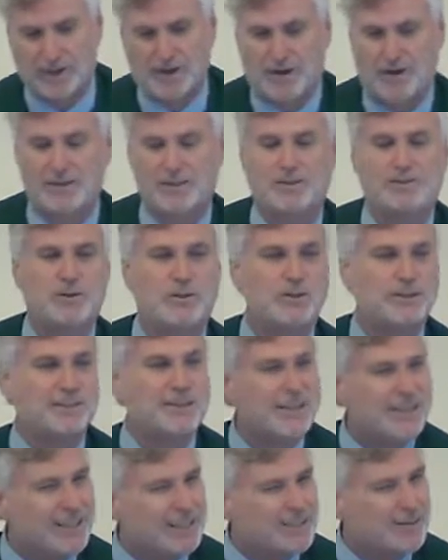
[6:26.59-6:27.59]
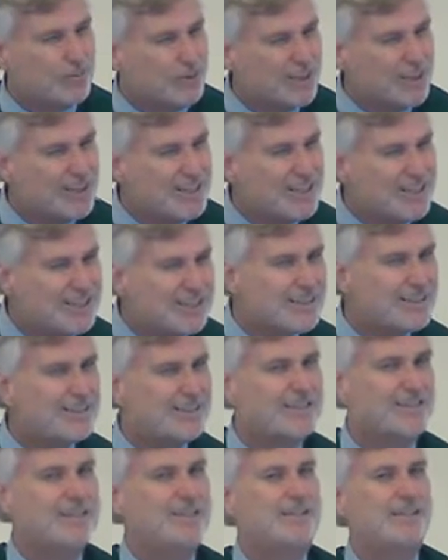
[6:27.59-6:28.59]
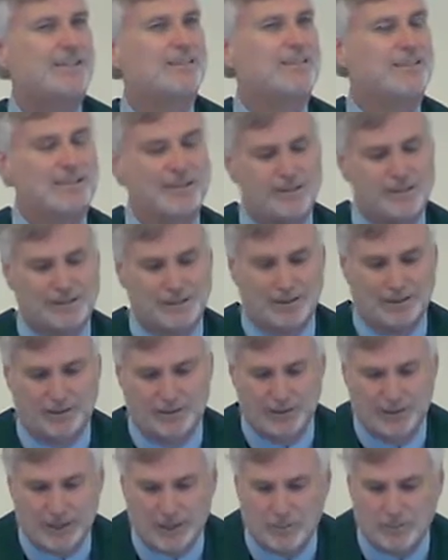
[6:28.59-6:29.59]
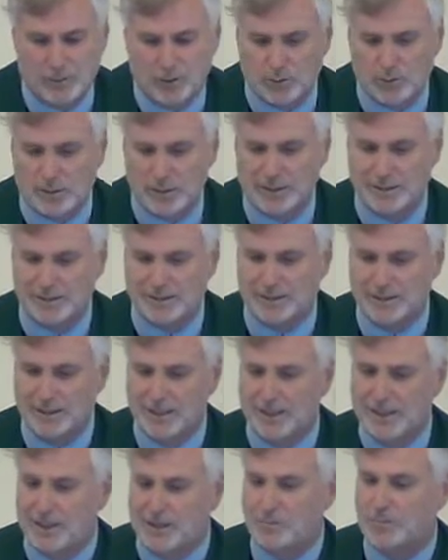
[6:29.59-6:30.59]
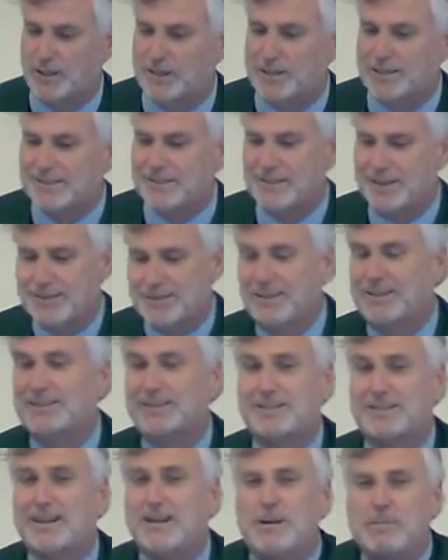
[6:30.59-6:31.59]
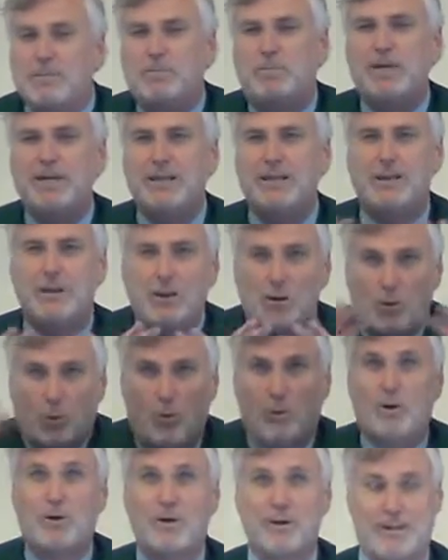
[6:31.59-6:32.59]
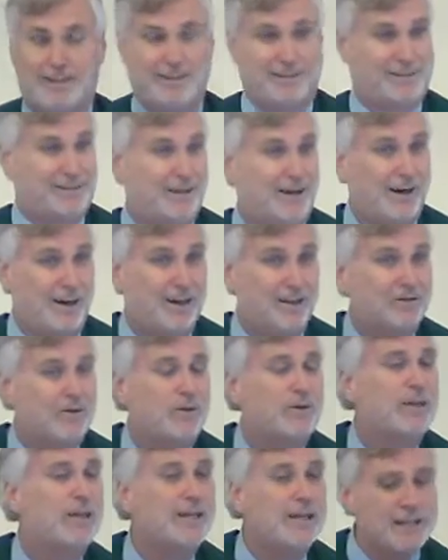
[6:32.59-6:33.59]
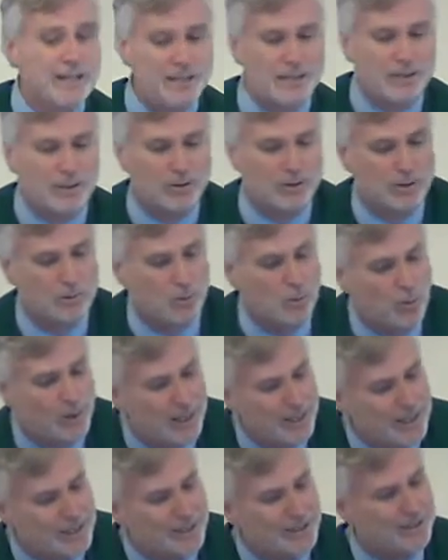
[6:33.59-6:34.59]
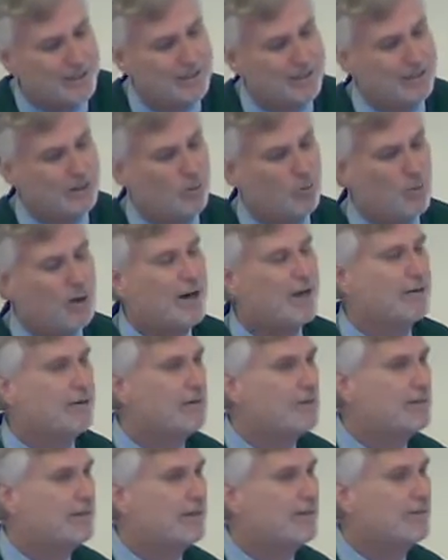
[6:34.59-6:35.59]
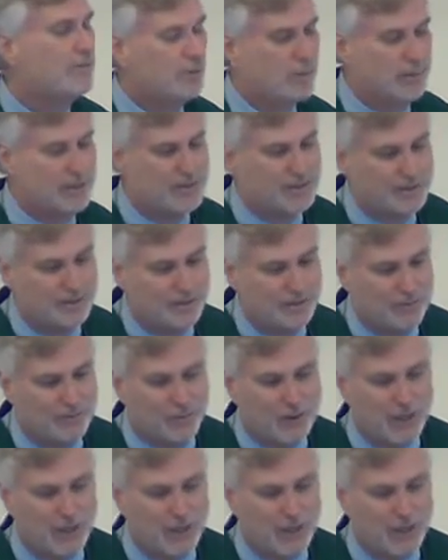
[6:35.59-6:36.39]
the Gospels is relentlessly consistent on that point. It plays like this big warning sign for any who would wade into the waters of Christian